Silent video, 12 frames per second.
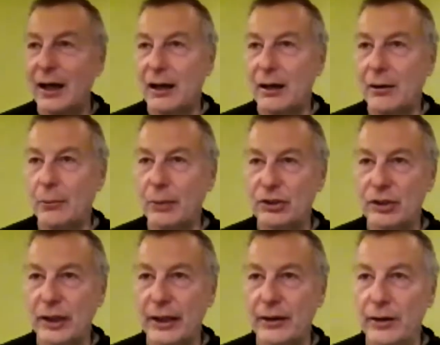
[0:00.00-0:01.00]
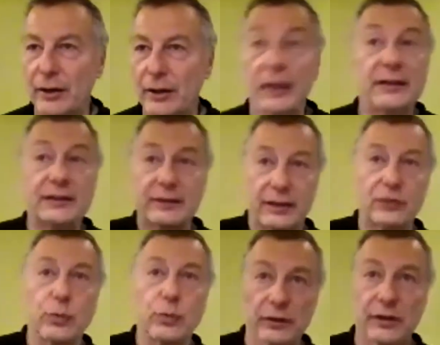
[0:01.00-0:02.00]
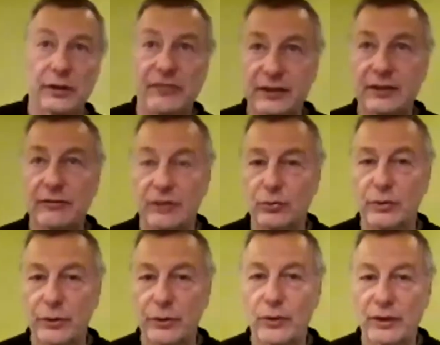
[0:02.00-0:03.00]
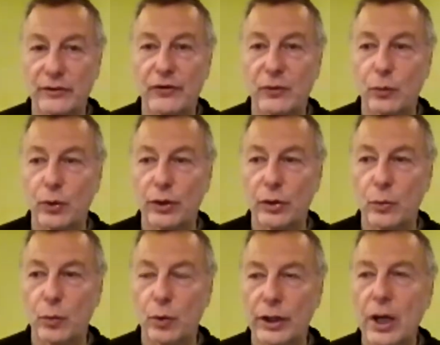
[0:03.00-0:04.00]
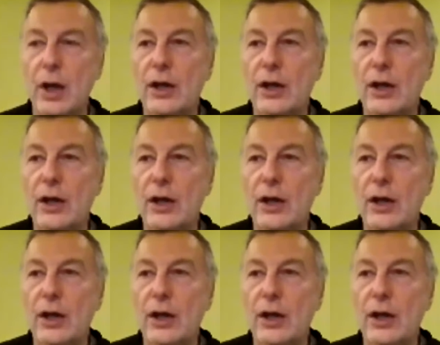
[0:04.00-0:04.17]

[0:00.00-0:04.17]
much later. That's one of the festivals where the film won an award.